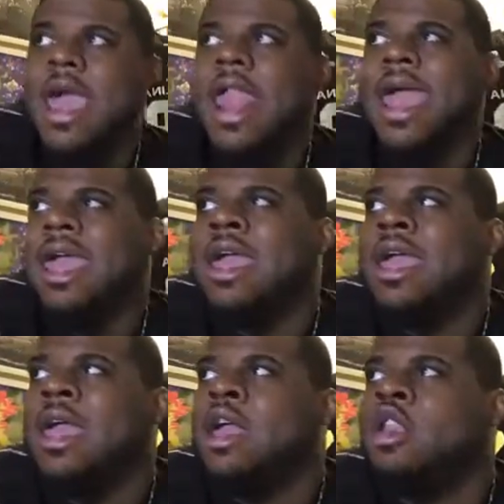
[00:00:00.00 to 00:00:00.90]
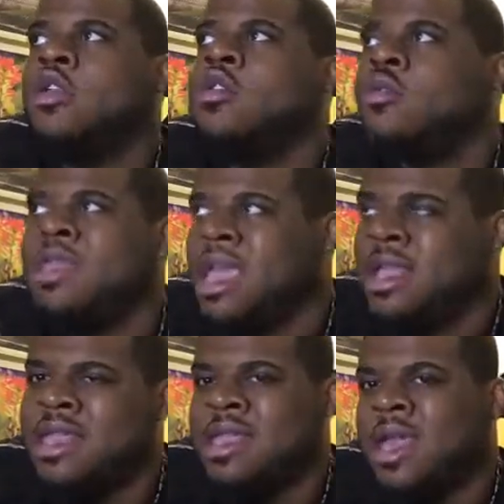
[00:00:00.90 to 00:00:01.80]
Like, do you
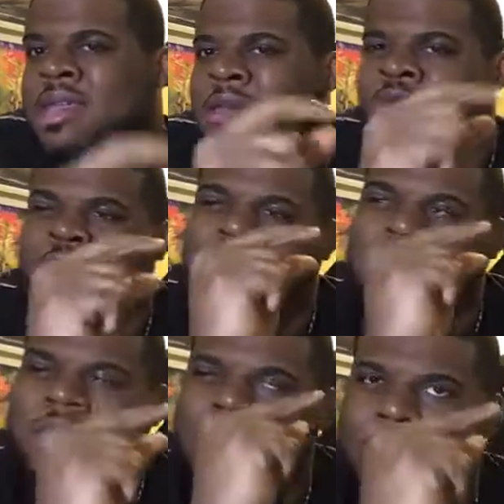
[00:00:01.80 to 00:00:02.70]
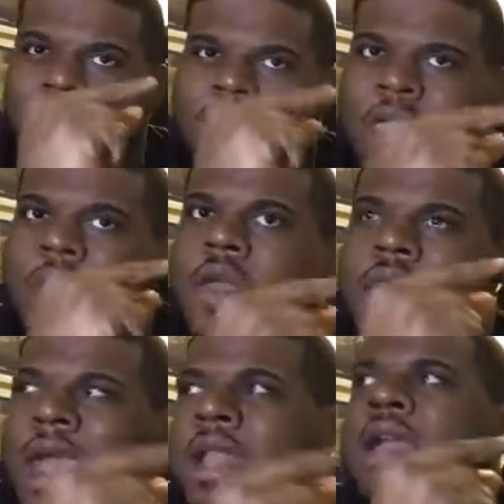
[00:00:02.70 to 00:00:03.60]
think that a really simple theory
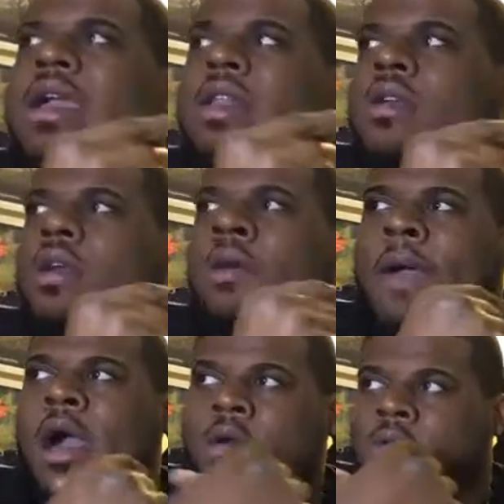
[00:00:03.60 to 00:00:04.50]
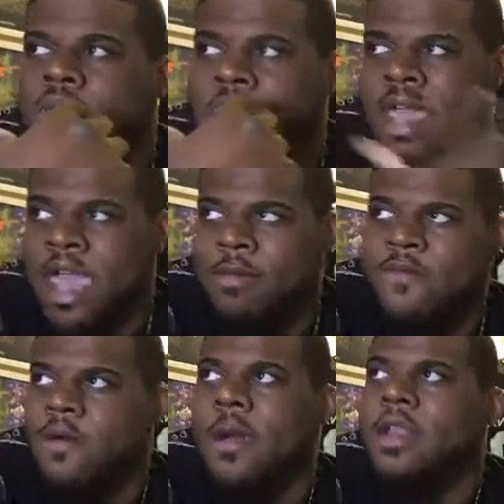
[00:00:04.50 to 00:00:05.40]
like that about the game of
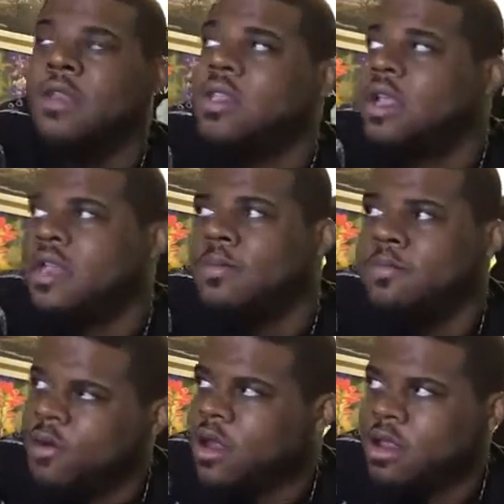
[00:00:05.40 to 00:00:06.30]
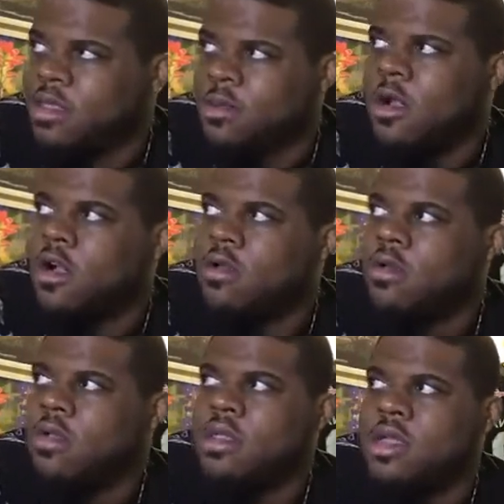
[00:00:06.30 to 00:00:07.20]
football, do you think that's important tomorrow
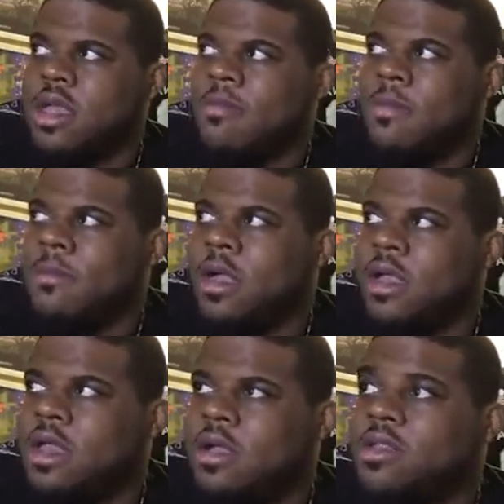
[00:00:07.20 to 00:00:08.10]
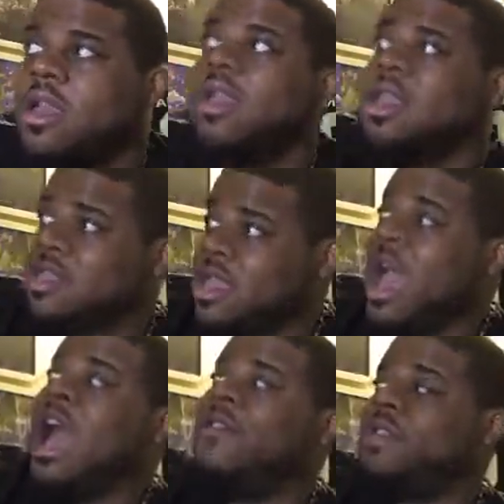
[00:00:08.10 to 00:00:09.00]
to the Tampa Bay Buccaneers? Seeing as
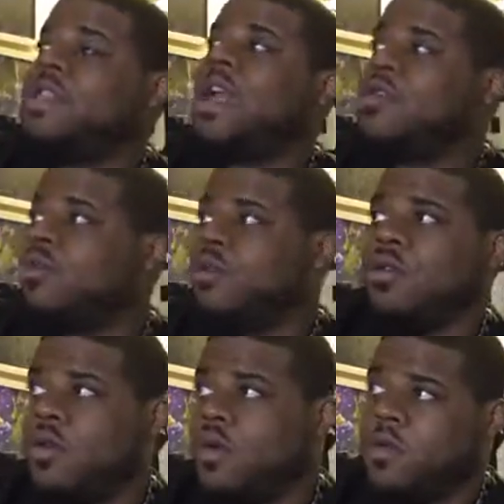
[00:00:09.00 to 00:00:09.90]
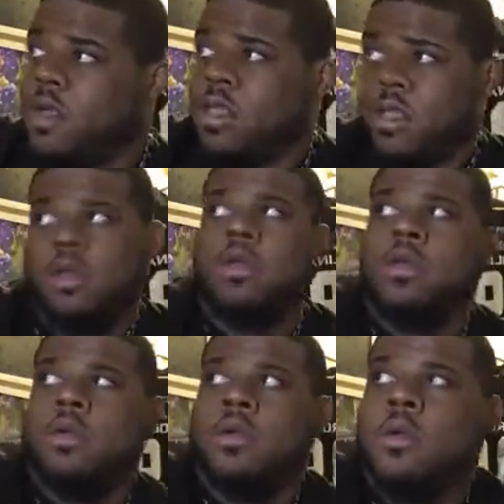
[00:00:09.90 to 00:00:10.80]
obviously that's who you're going with
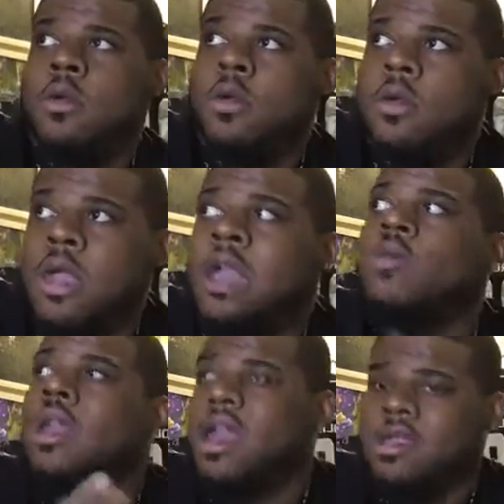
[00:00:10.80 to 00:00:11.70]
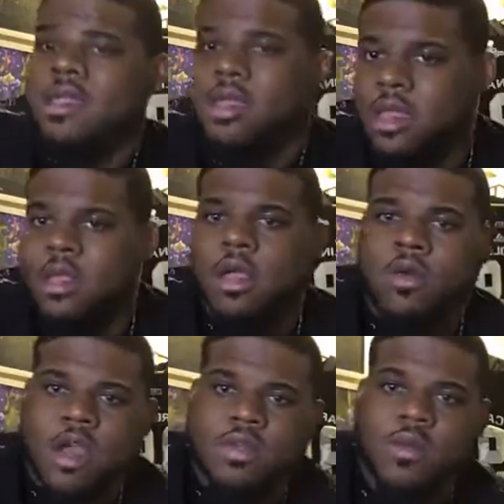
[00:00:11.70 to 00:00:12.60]
in relation to the
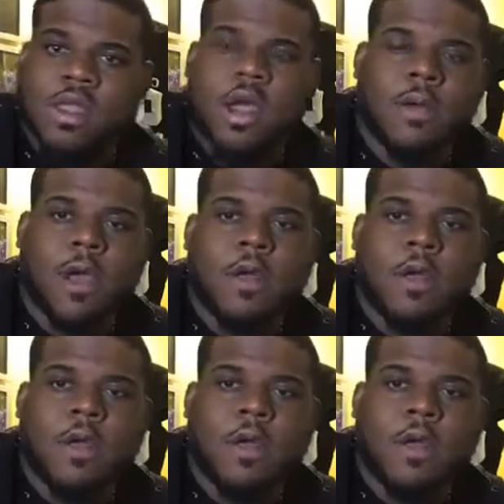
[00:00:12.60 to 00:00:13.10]
question we talked about.